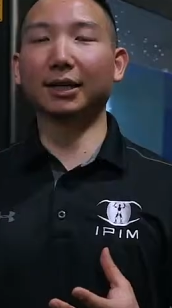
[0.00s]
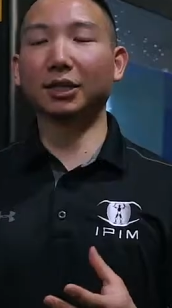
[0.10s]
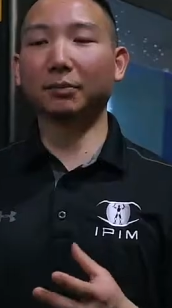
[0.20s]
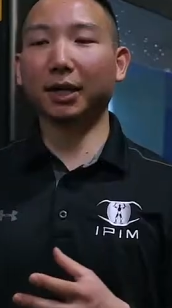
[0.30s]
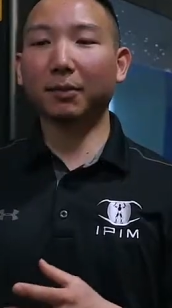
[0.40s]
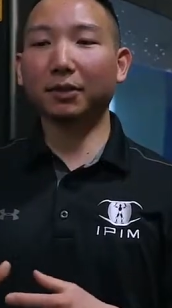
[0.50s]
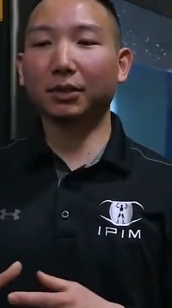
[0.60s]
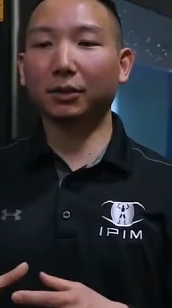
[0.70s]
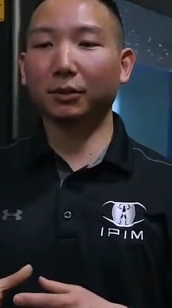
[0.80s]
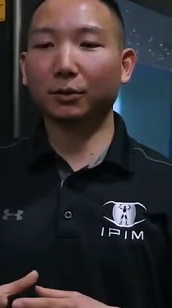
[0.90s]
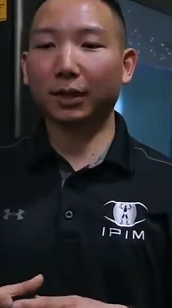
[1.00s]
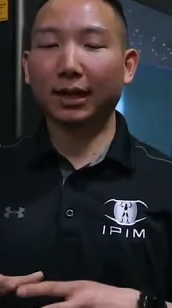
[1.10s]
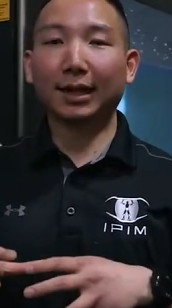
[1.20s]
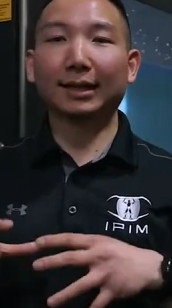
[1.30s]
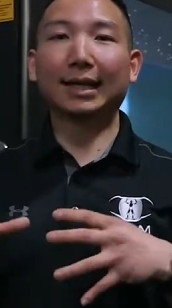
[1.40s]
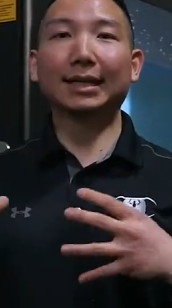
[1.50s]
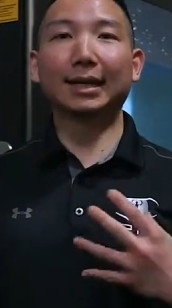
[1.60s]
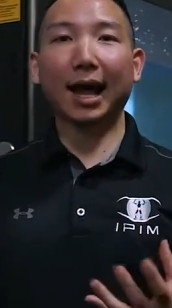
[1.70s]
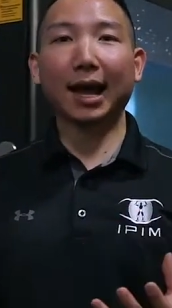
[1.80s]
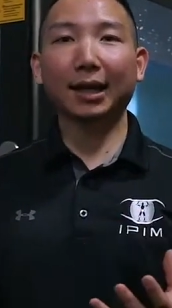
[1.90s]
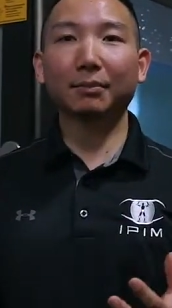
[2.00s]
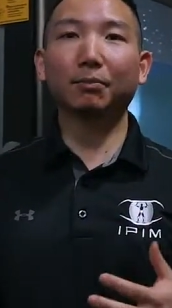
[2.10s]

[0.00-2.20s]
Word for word: is to be able to design